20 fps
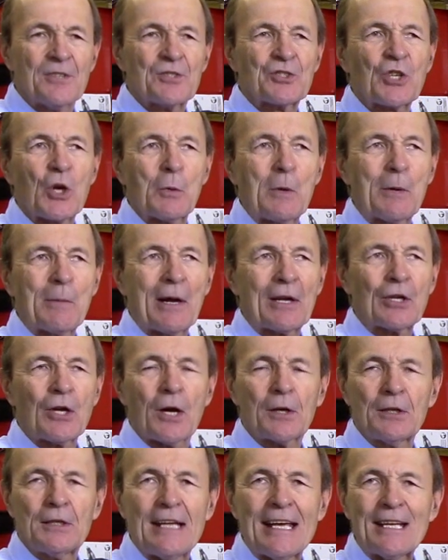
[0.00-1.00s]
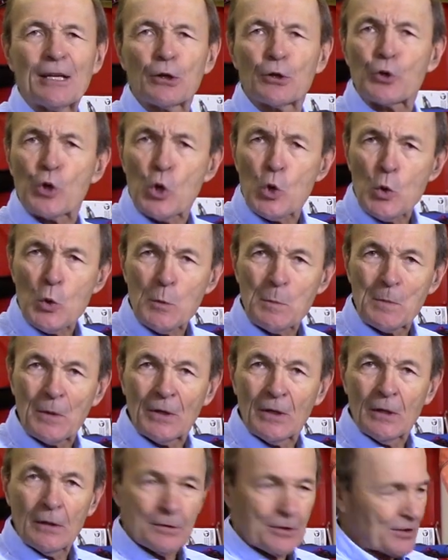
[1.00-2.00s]
so we went and got an inner tube,
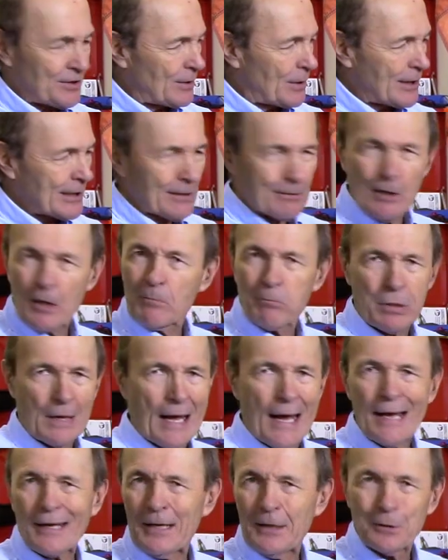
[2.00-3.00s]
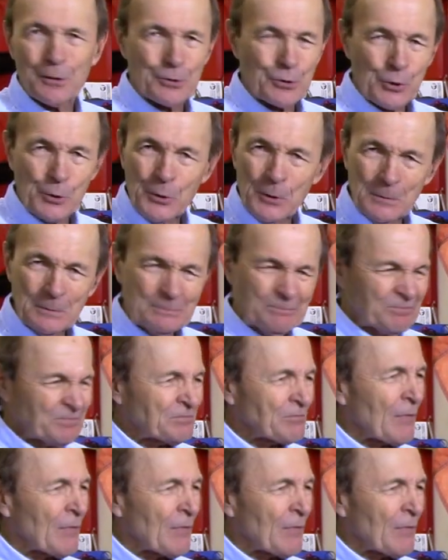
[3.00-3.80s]
just an ordinary black inner tube,